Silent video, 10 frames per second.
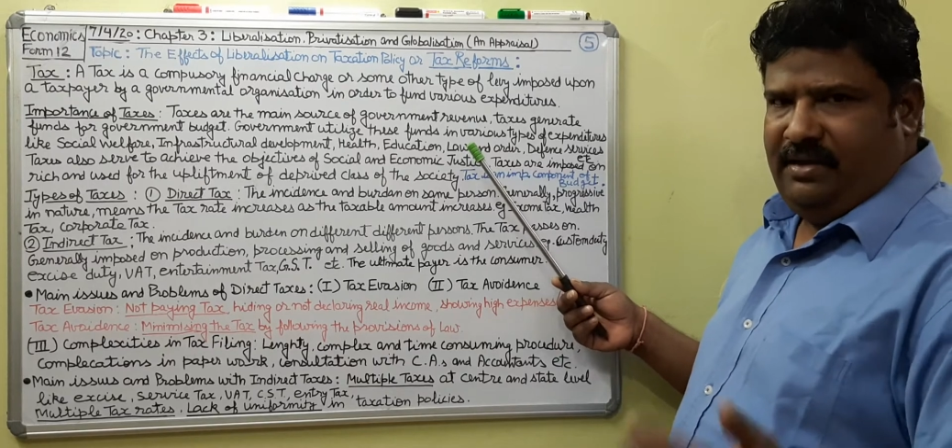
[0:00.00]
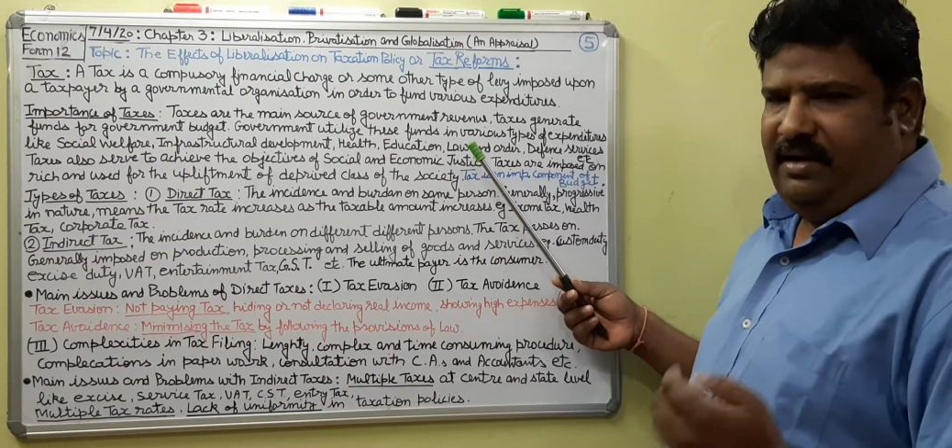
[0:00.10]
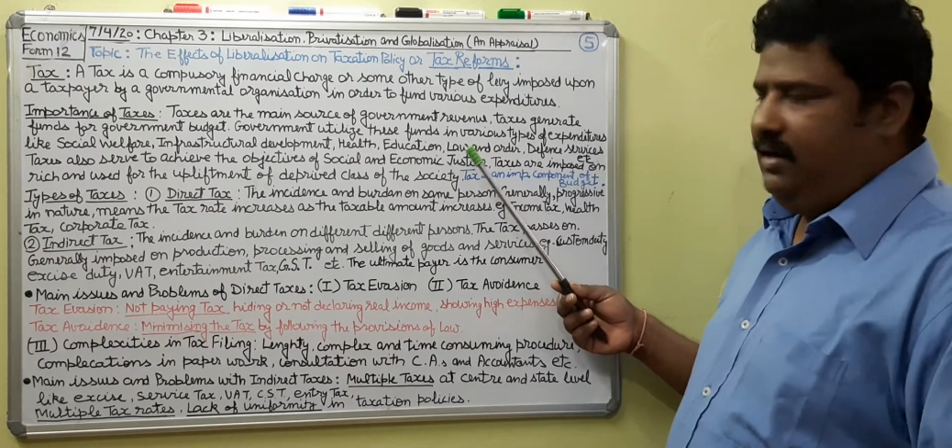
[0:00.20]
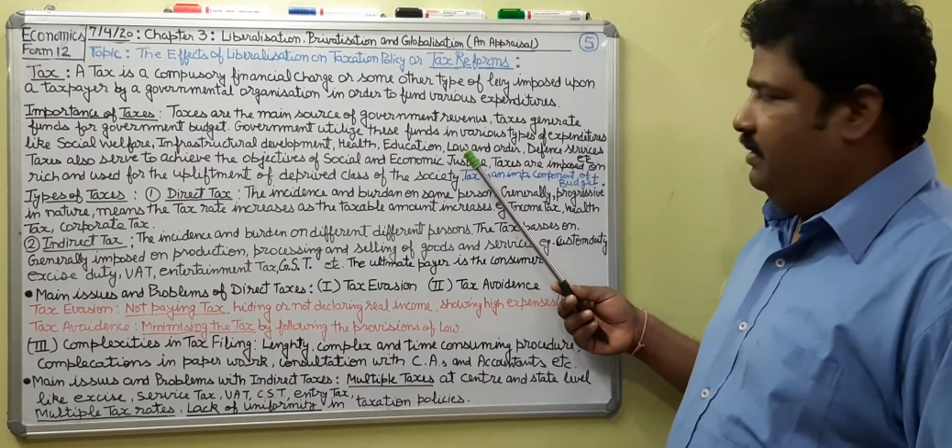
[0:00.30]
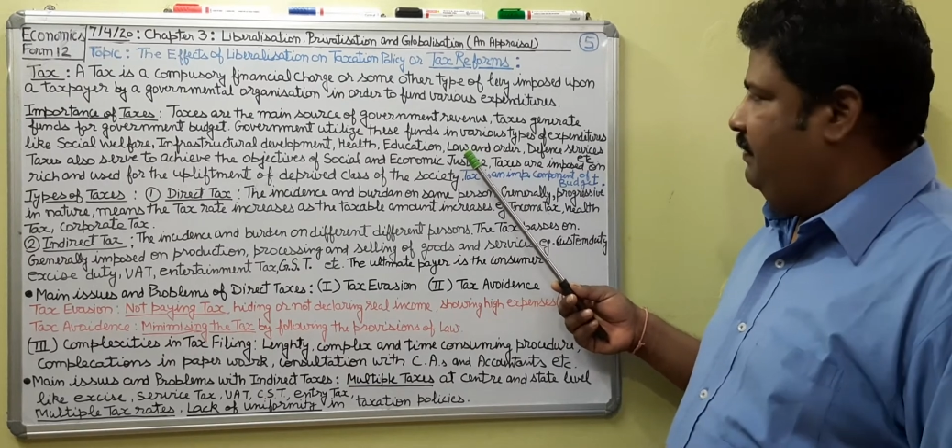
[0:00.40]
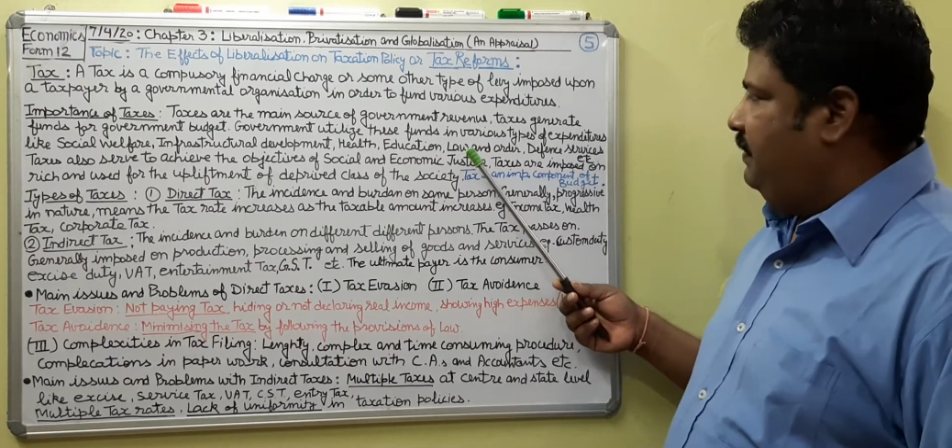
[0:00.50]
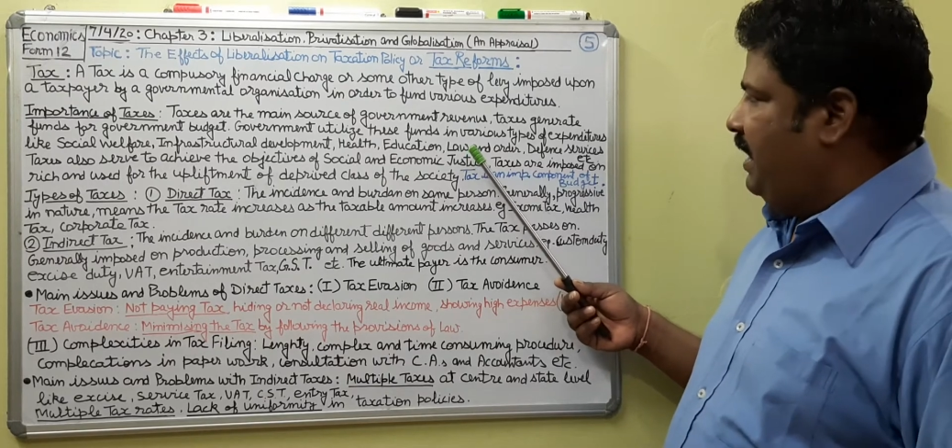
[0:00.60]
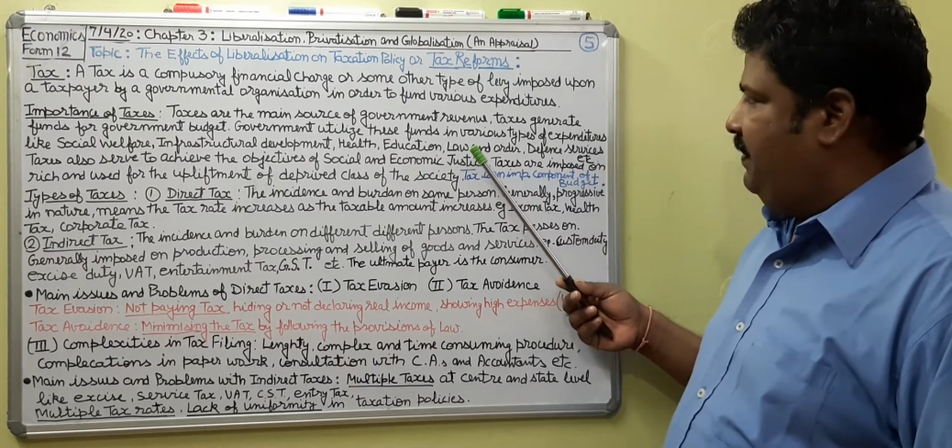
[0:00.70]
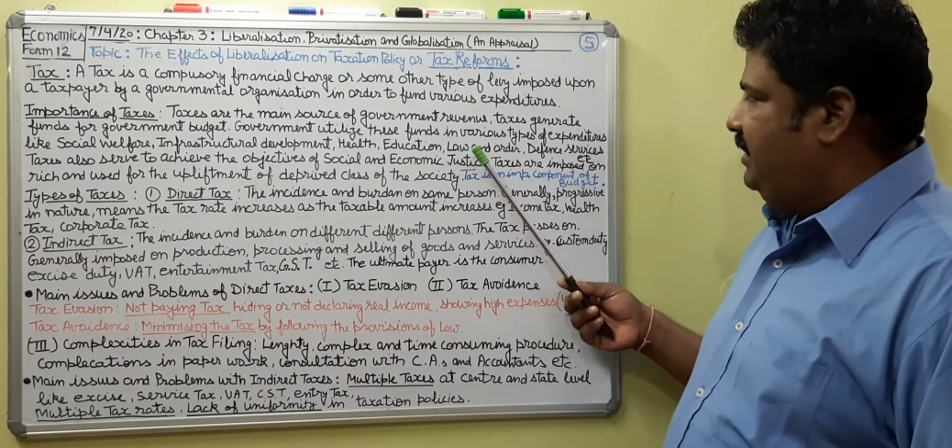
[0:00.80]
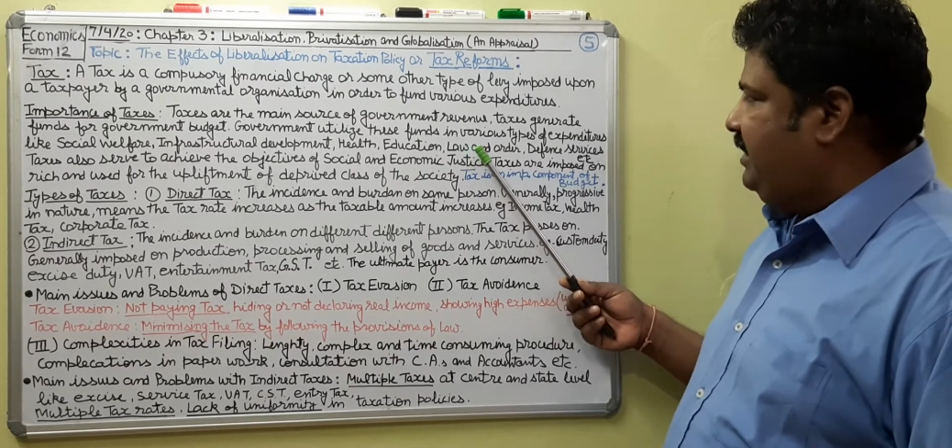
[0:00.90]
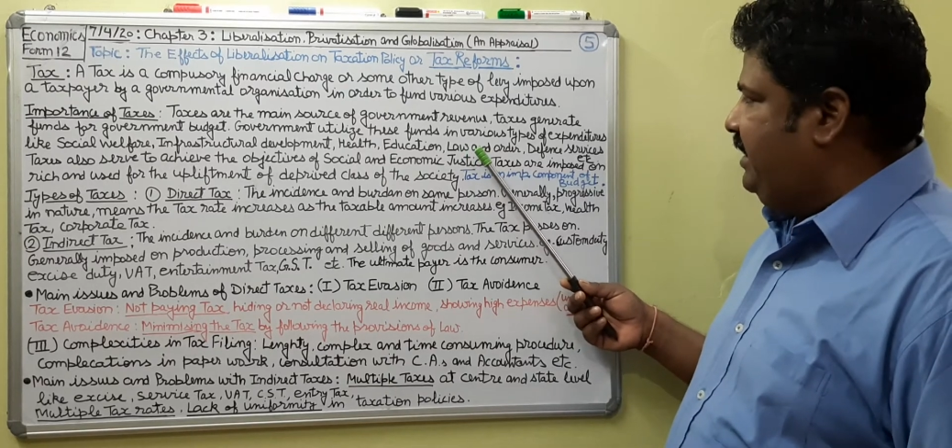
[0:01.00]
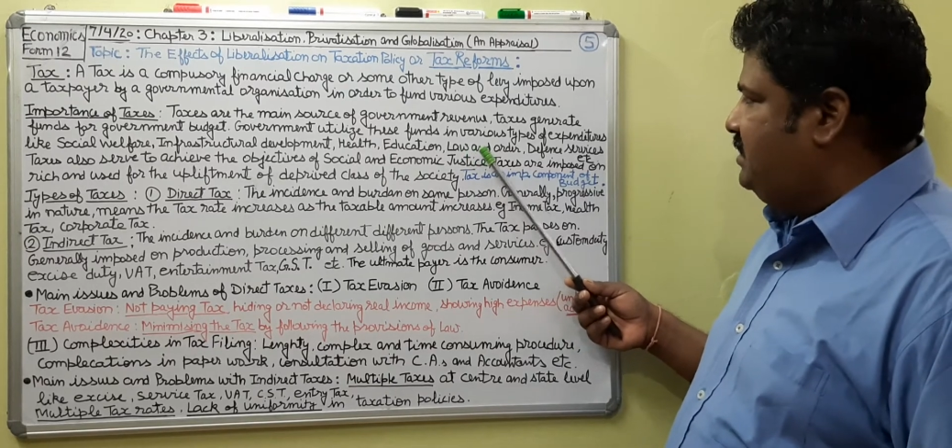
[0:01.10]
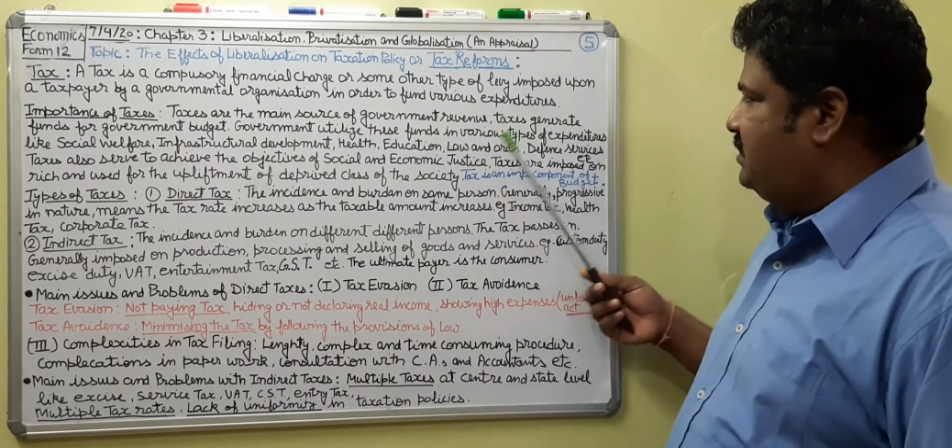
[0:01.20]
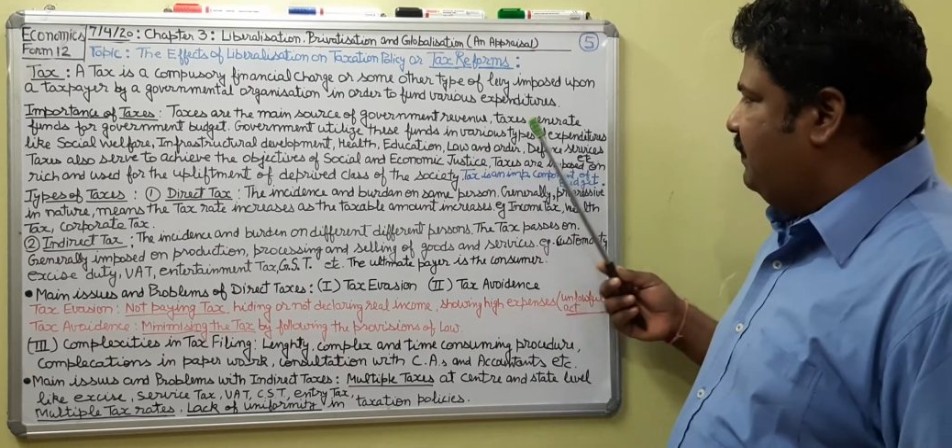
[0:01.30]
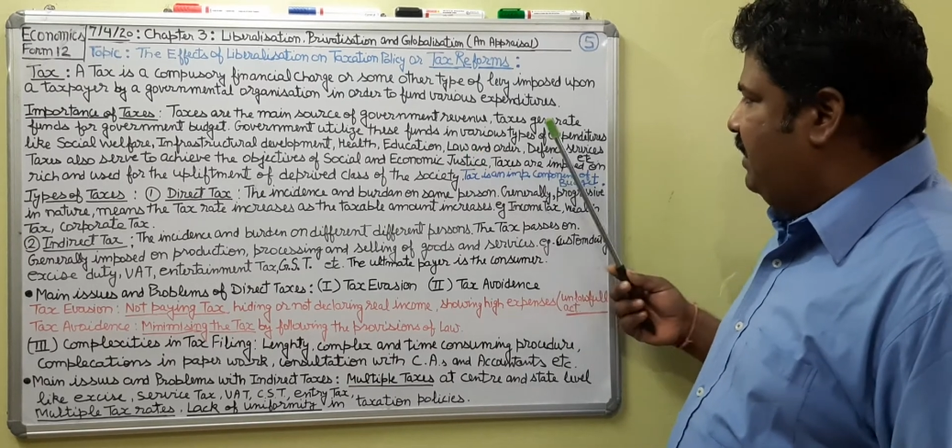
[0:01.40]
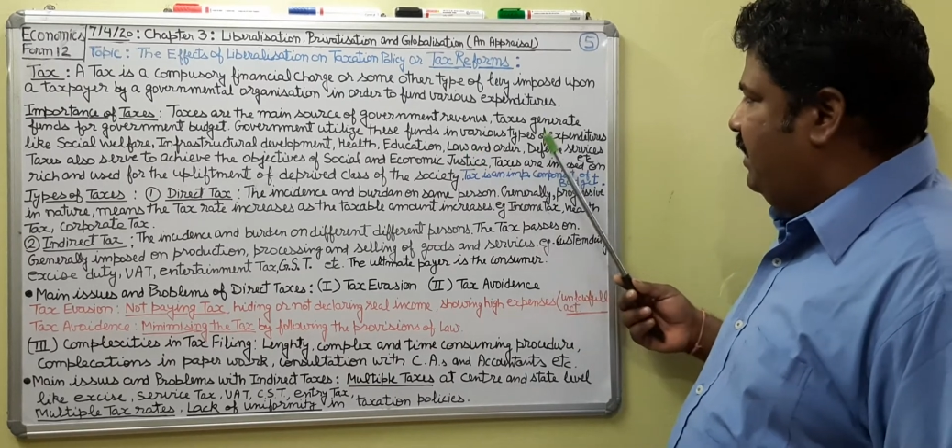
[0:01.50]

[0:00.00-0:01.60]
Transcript: other things,